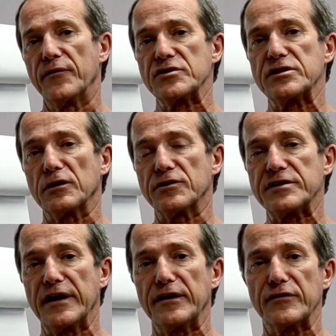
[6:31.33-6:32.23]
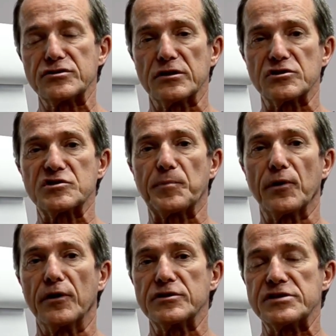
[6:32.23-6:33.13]
This little tendon, this little
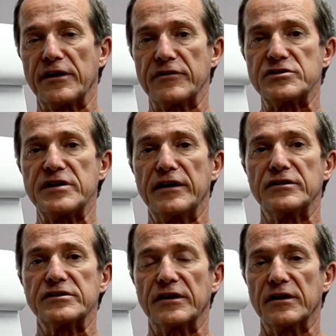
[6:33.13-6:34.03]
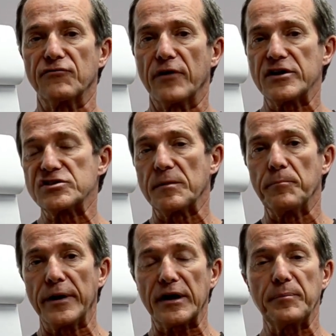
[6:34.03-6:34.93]
spur inside of these tendons can give rise to
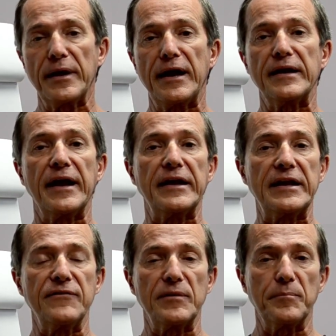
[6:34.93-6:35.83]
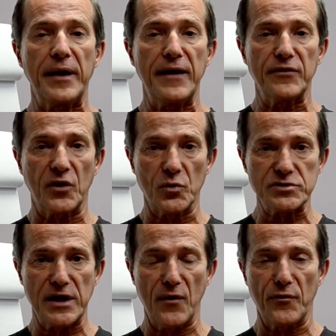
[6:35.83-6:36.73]
buttock pain and even pain that
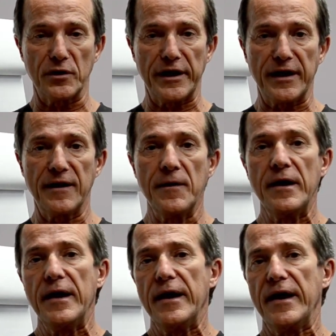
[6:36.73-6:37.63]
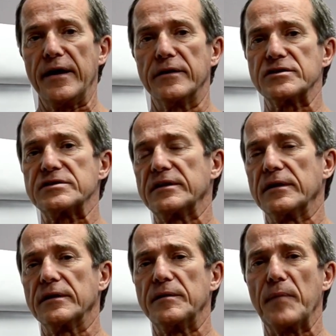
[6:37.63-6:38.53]
goes down the leg, and is,
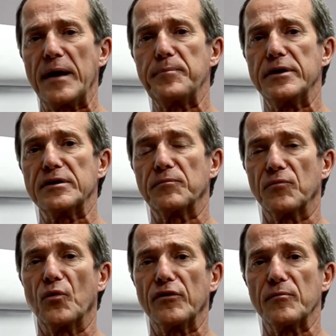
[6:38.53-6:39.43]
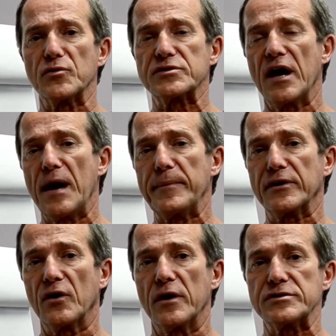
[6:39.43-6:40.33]
in my opinion, one of the most
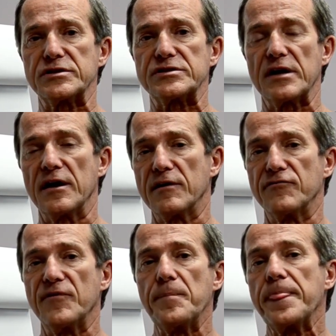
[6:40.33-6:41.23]
common causes of